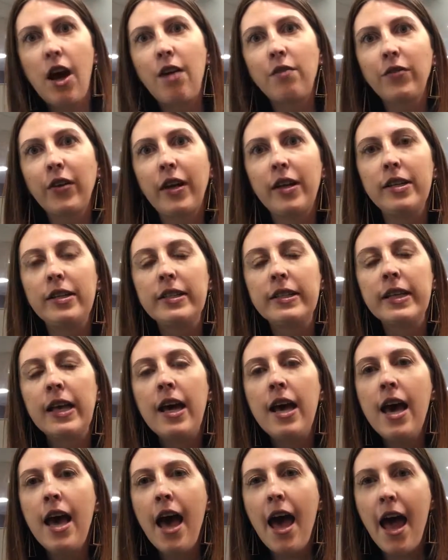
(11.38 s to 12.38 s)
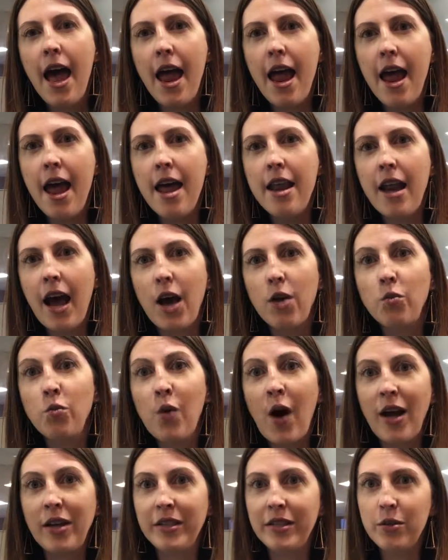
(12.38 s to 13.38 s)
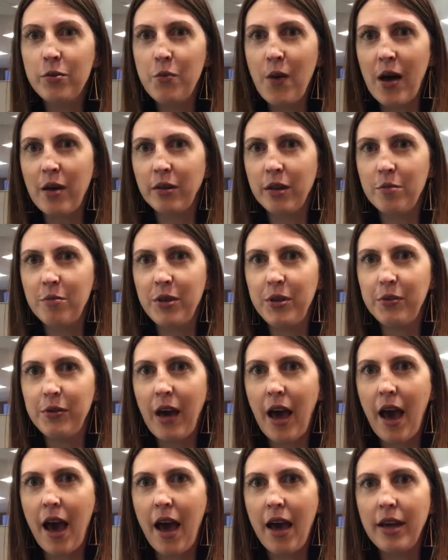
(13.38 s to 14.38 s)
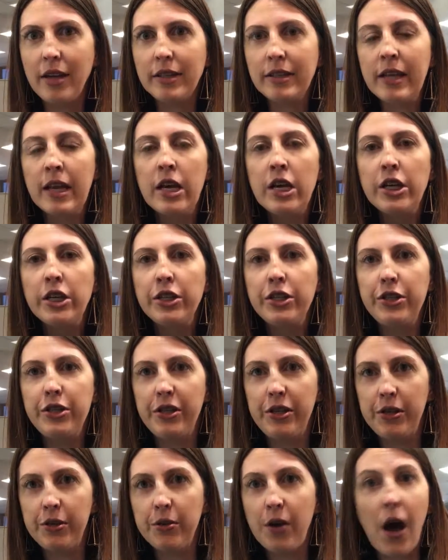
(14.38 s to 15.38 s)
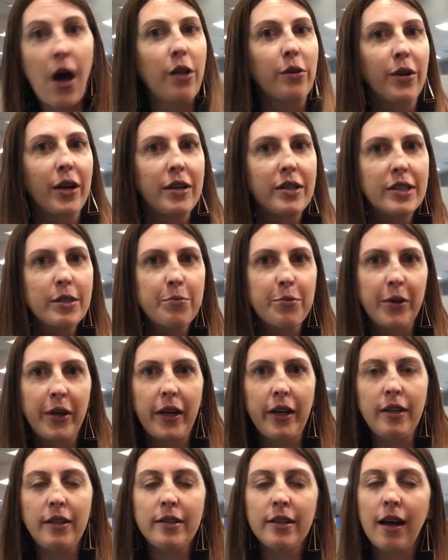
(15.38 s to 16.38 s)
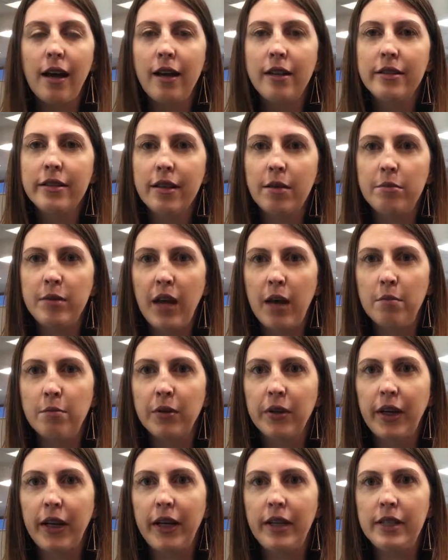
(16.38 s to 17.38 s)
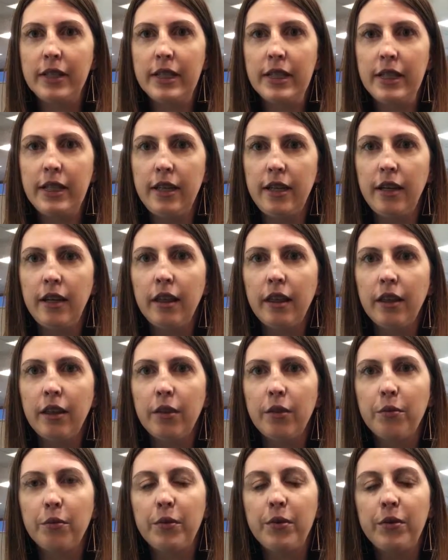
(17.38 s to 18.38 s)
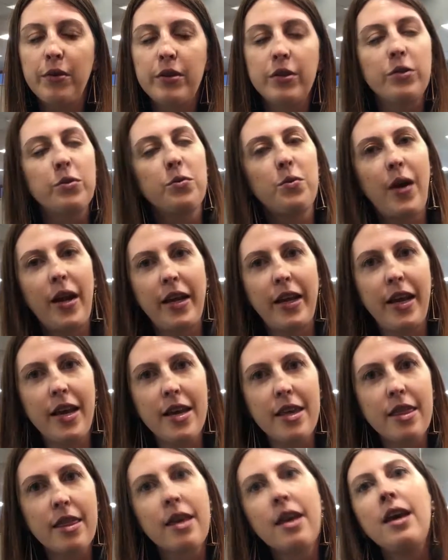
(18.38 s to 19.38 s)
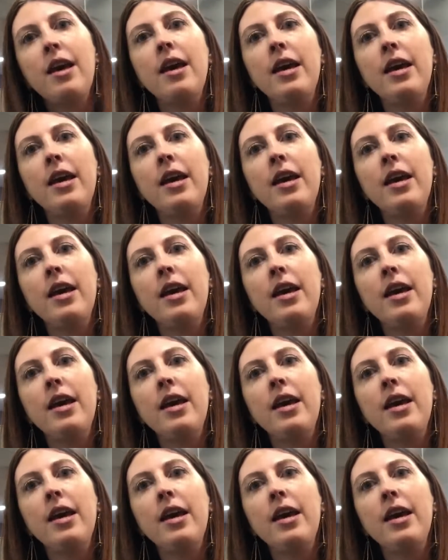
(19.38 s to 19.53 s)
conference and I want to welcome you guys to Colorado Springs on September 18th through the 20th.